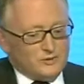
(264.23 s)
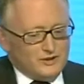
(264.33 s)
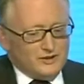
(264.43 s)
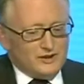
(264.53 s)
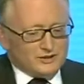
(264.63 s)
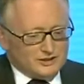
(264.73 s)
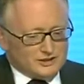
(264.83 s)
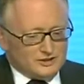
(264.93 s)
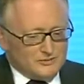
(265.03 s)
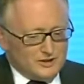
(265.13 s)
Within our
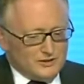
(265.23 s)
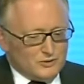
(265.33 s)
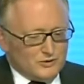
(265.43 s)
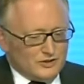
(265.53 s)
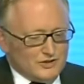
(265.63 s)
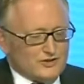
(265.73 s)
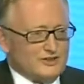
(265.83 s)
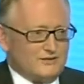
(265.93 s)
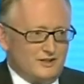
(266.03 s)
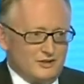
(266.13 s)
system, they're all
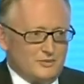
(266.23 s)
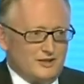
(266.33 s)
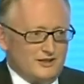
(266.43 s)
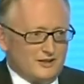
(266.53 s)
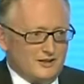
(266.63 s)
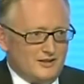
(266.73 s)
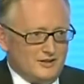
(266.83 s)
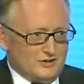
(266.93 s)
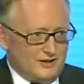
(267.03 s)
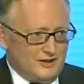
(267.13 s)
incentivized by their
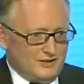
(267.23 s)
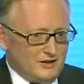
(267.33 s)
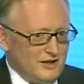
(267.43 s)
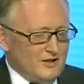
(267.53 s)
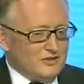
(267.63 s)
clients, and